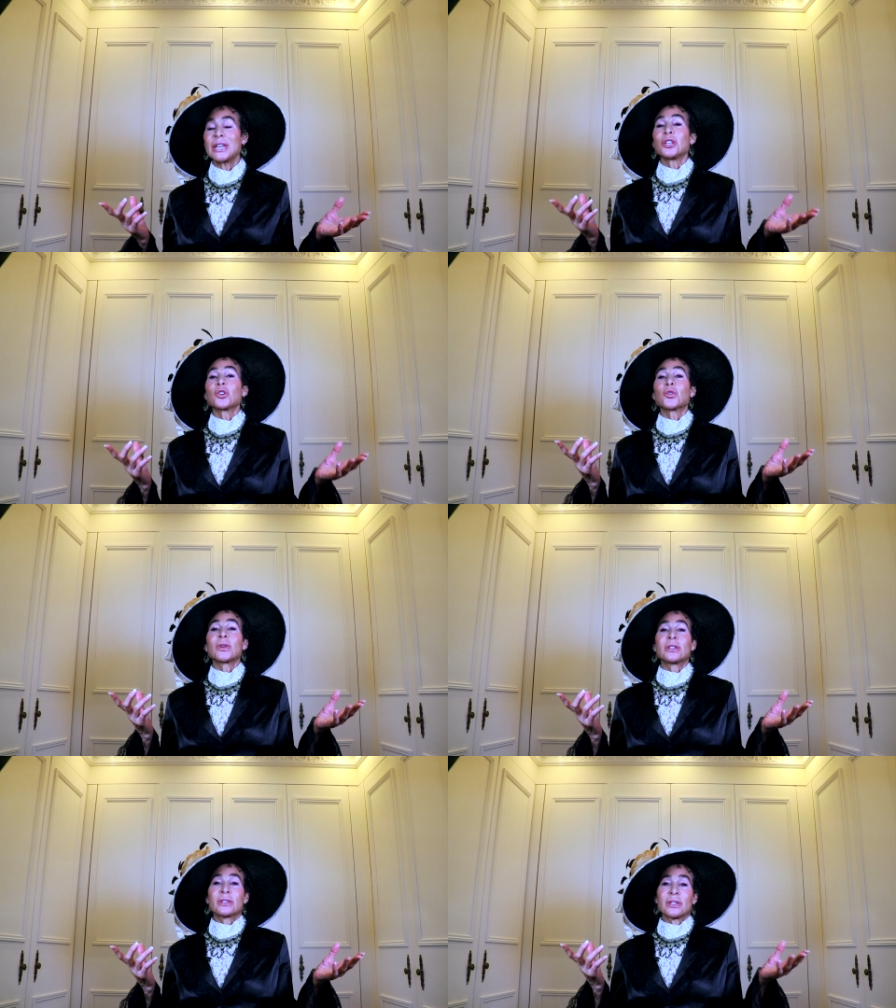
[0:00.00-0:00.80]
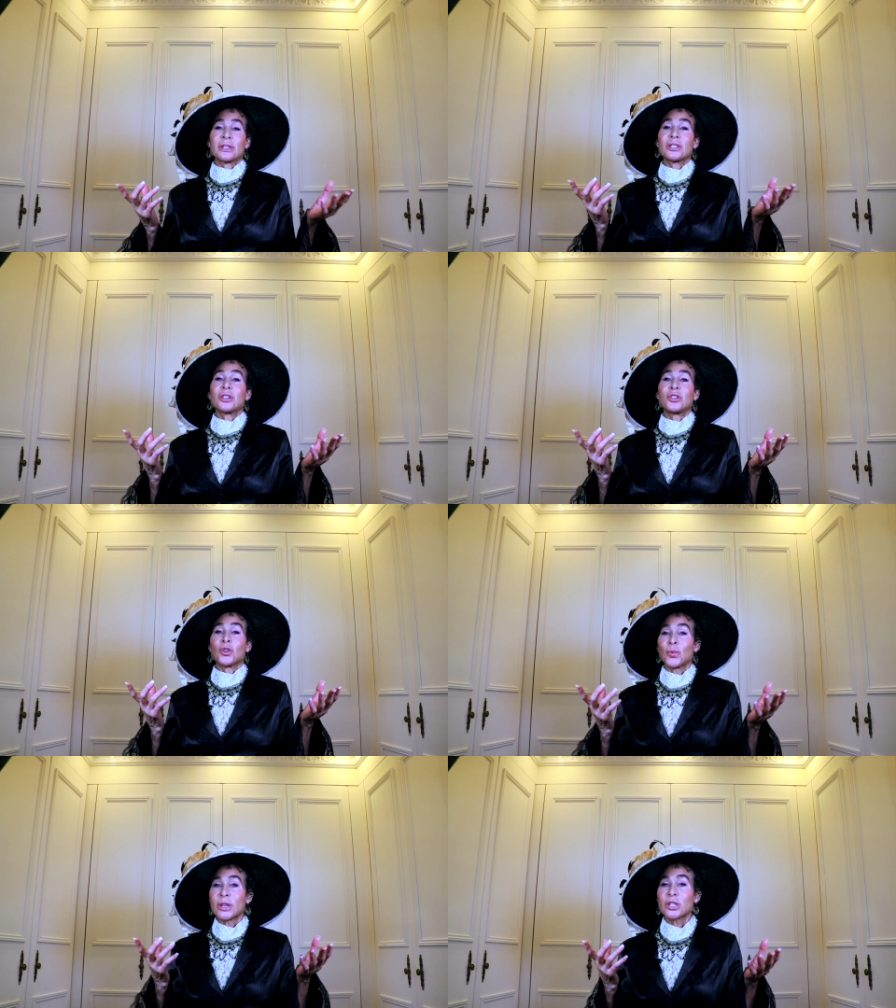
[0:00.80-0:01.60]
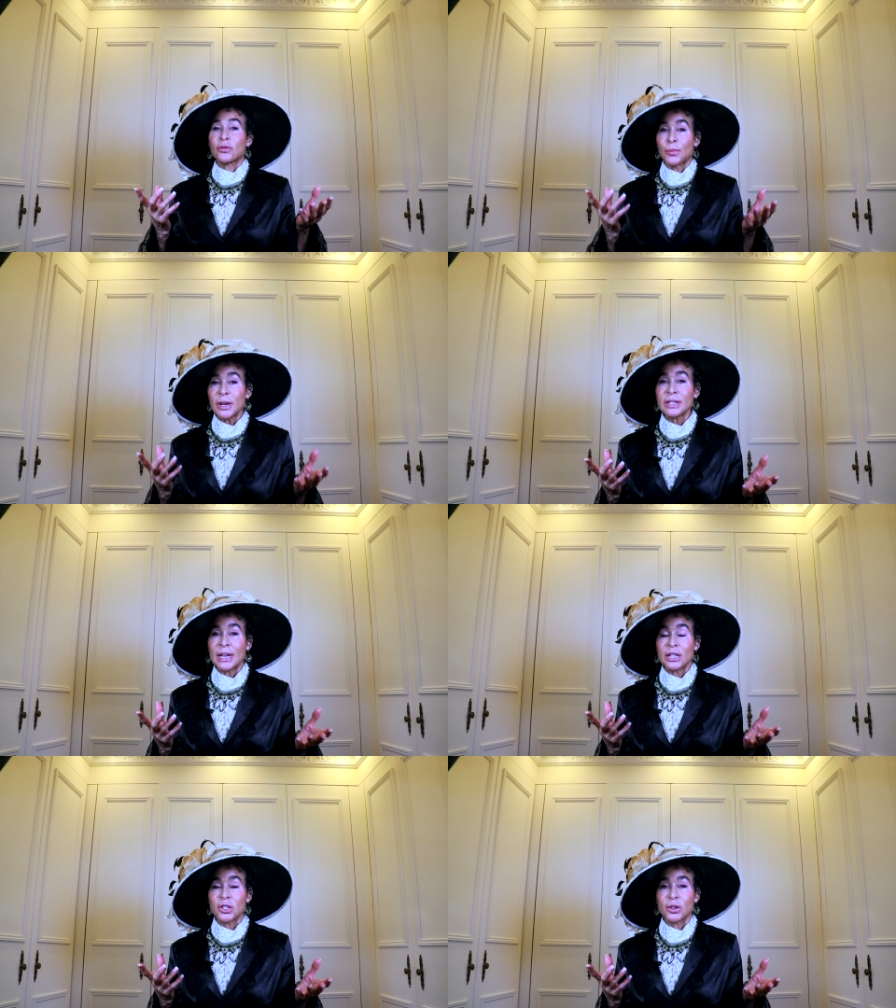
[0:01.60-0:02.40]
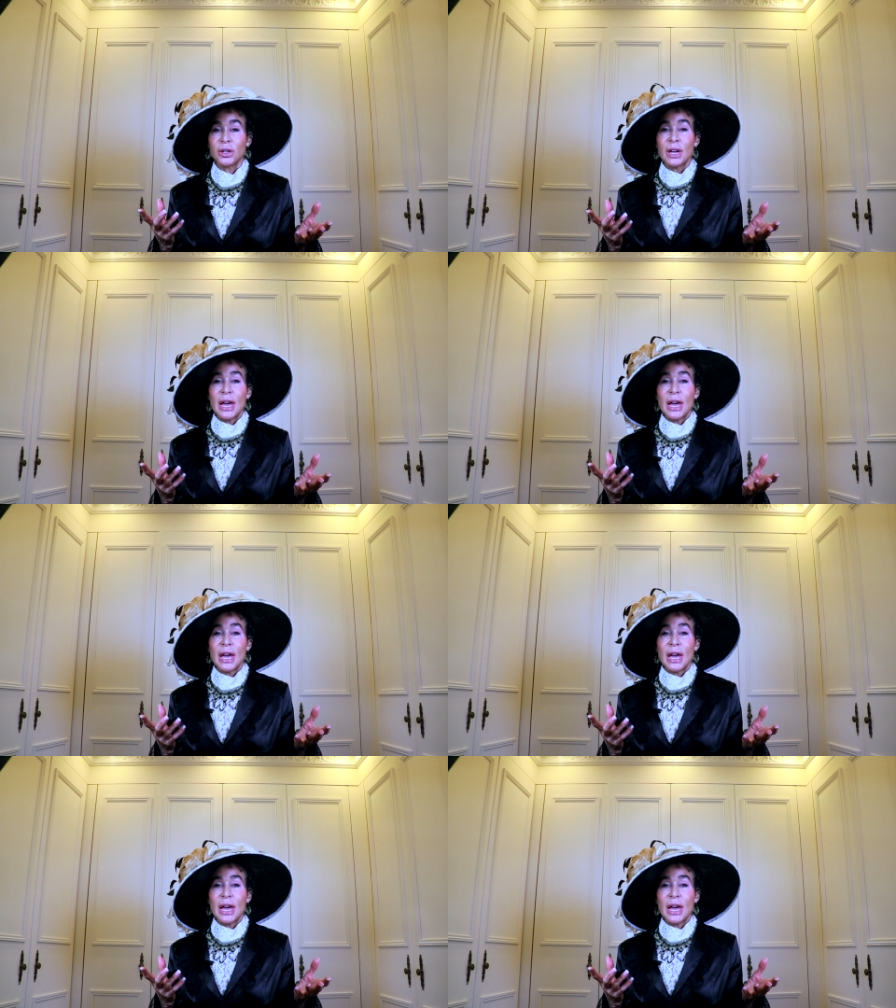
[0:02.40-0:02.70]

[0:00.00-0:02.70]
increases your risk for breast cancer